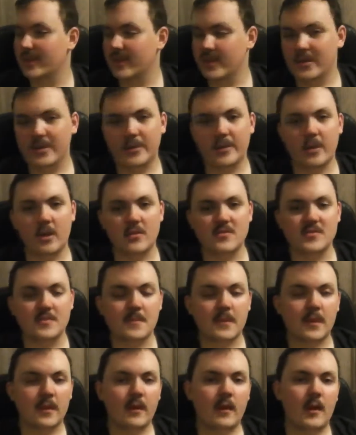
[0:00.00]
Who knows.
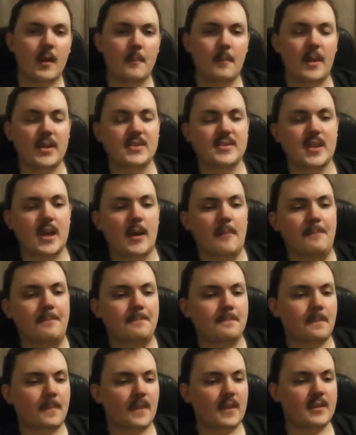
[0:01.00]
But,
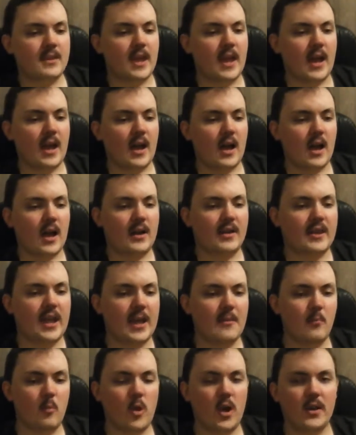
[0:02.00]
yeah,
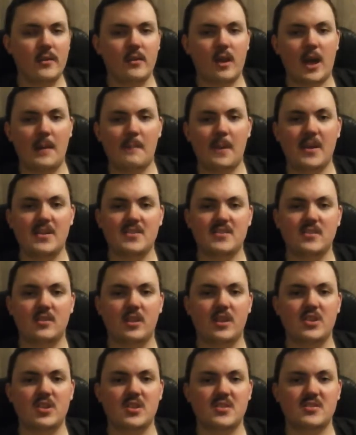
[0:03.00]
game 1, I
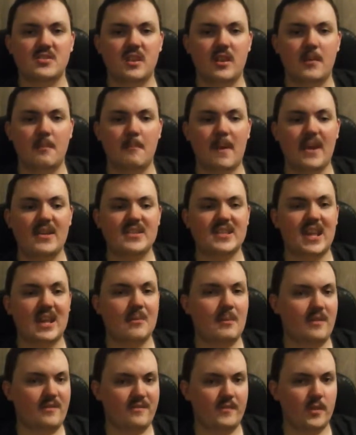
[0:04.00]
basically just maintained
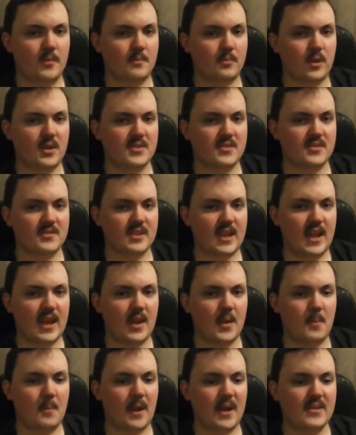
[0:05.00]
my field presence,
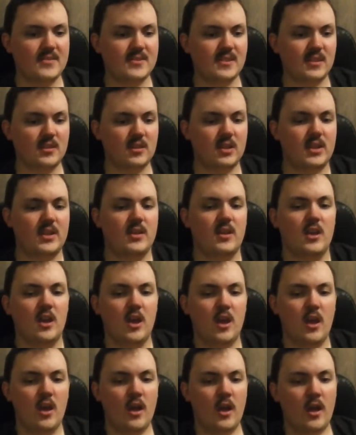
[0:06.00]
and basically...
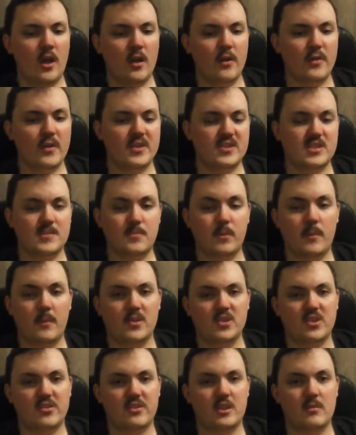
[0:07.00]
this is pretty
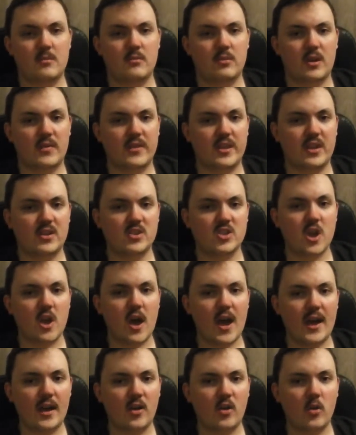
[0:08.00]
much a theme throughout the
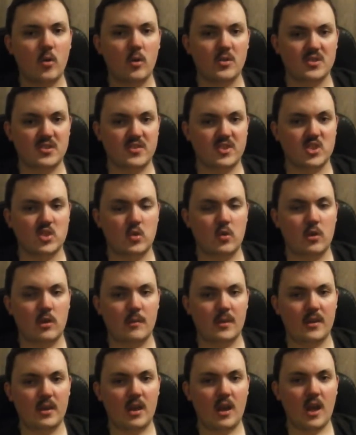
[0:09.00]
entire course of the
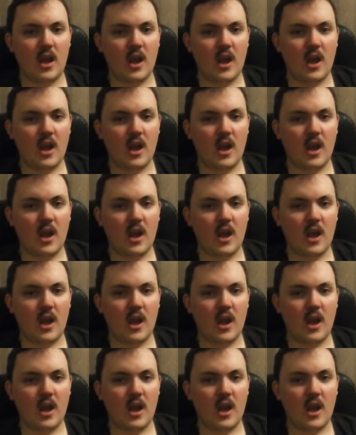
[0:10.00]
tournament.